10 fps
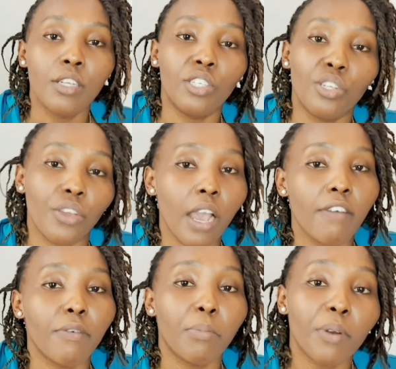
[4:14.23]
Do you
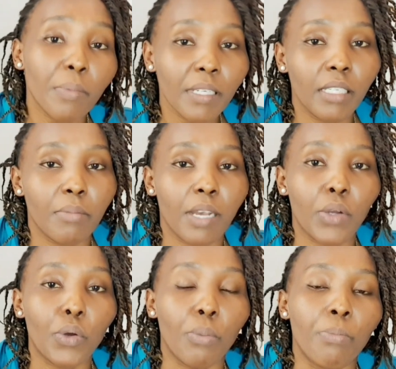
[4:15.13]
have a property back
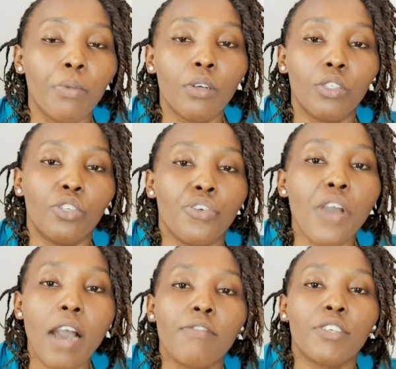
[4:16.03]
home? Do you
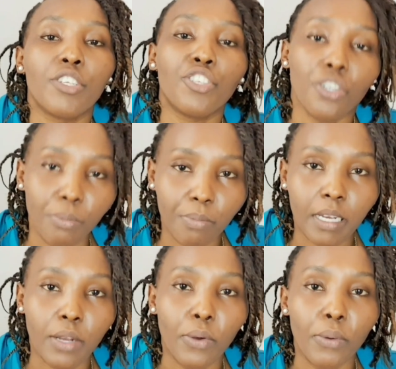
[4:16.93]
have a job
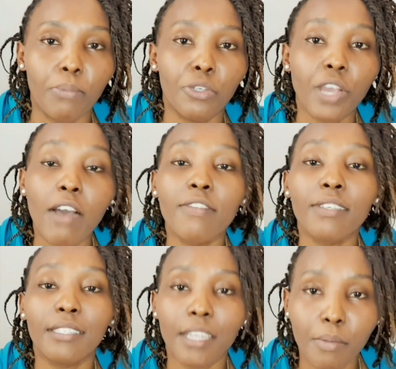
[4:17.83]
back home? Do you have a
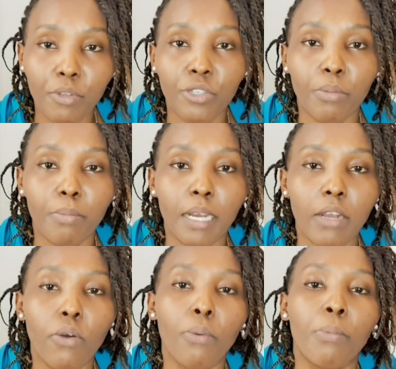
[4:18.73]
stable job back
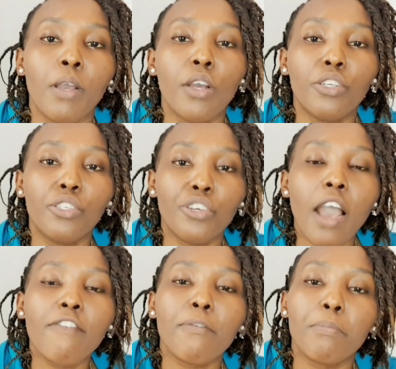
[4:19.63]
home? Do you
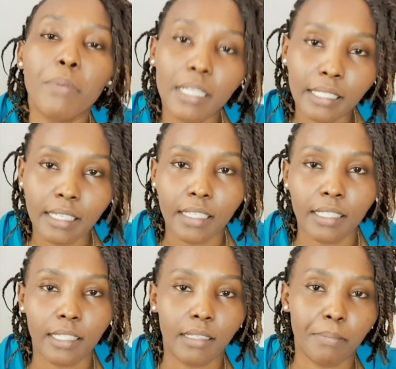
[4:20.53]
have a
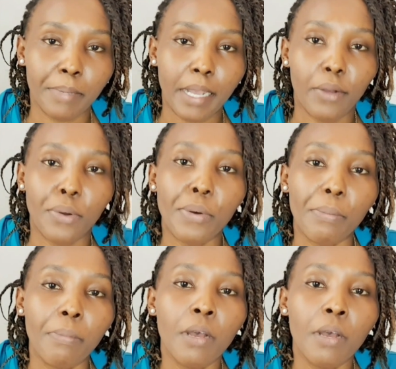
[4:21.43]
business back home?